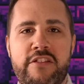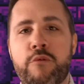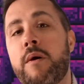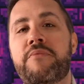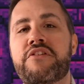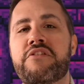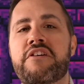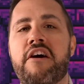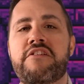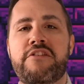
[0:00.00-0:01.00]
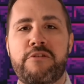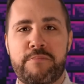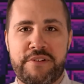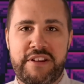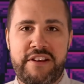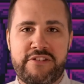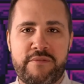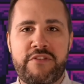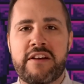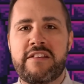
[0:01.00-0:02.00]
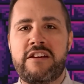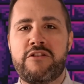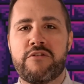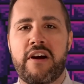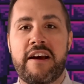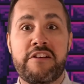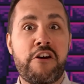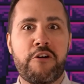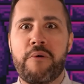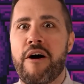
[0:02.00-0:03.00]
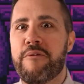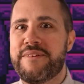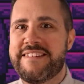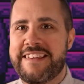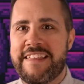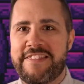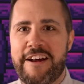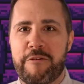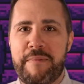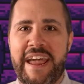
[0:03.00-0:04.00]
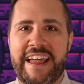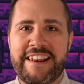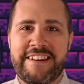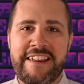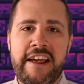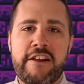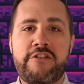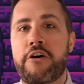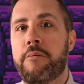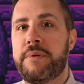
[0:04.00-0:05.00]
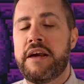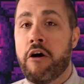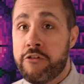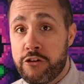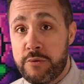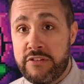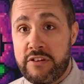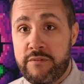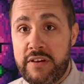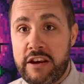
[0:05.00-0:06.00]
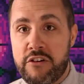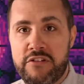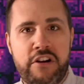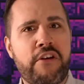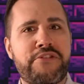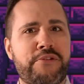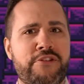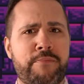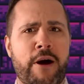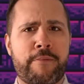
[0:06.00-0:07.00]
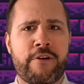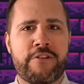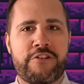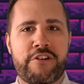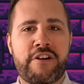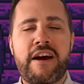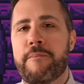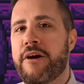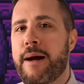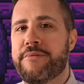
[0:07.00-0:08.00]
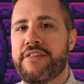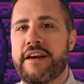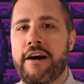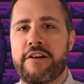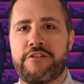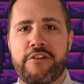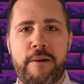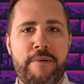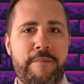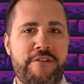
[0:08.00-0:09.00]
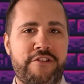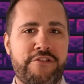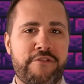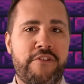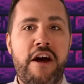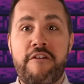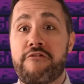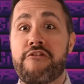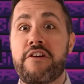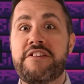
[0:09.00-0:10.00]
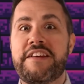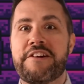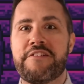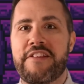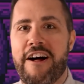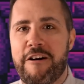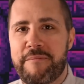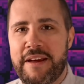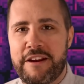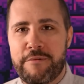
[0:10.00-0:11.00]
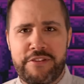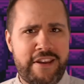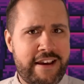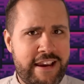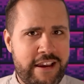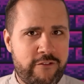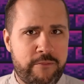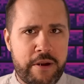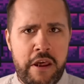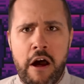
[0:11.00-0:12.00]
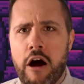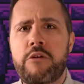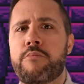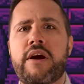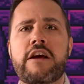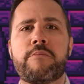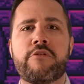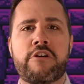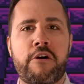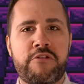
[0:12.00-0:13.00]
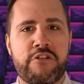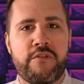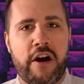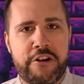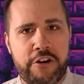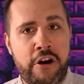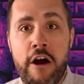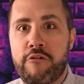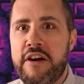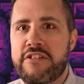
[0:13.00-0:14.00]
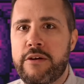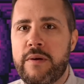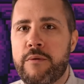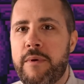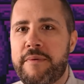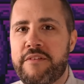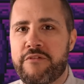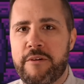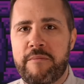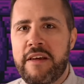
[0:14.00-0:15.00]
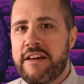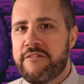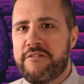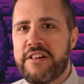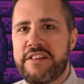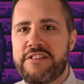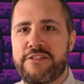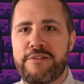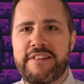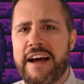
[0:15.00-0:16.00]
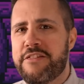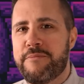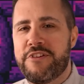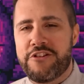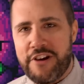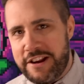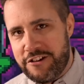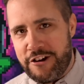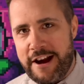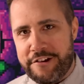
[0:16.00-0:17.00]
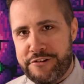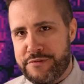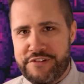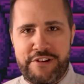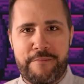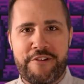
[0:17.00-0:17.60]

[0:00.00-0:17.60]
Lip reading: The whimsical cartoon police of Dudley Do-Right, who always get their man. Dopey, altruistic figures in all sorts of pop culture. Perhaps they conjure up images of frontier lawmen with naive but unbreakable codes of honor, rescuing women from villains who tie them to train tracks for some